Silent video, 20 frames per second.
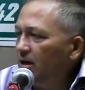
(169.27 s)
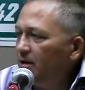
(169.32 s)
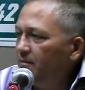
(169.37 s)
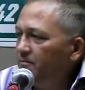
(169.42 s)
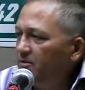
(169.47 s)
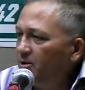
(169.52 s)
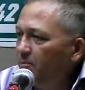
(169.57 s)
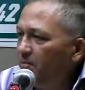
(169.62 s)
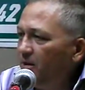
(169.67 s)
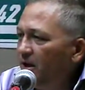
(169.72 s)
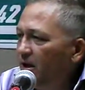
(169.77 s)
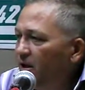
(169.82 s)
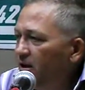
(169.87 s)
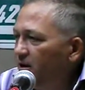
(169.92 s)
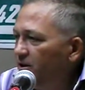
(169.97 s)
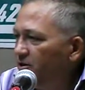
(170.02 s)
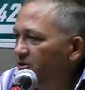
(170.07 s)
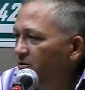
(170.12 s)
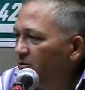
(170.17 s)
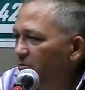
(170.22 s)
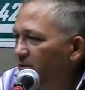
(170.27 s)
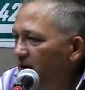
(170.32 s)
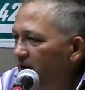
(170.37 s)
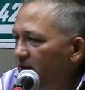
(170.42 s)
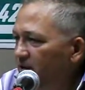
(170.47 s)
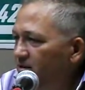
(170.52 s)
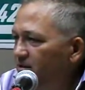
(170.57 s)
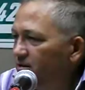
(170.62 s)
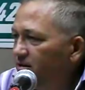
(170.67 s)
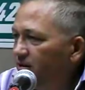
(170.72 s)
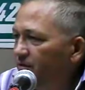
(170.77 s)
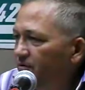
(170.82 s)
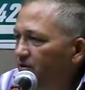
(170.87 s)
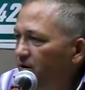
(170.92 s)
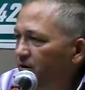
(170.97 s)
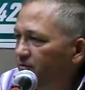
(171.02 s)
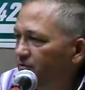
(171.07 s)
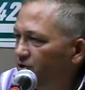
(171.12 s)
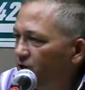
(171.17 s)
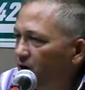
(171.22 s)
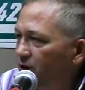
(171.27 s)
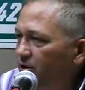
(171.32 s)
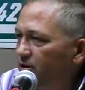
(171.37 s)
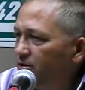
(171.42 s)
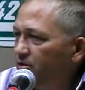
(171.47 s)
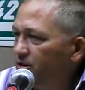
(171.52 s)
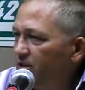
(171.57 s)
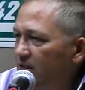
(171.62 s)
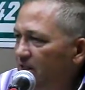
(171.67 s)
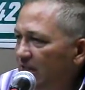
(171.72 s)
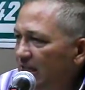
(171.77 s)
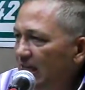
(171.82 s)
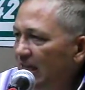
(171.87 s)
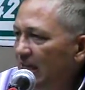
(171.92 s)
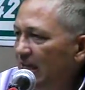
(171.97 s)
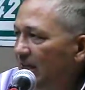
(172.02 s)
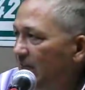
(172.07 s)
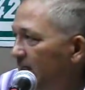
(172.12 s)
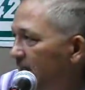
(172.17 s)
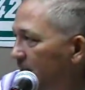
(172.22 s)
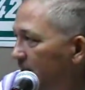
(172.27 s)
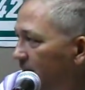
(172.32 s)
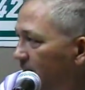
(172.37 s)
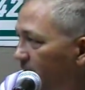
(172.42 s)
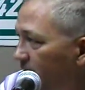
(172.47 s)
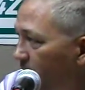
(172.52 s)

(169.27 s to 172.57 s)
depending on your race, if you have darker skin,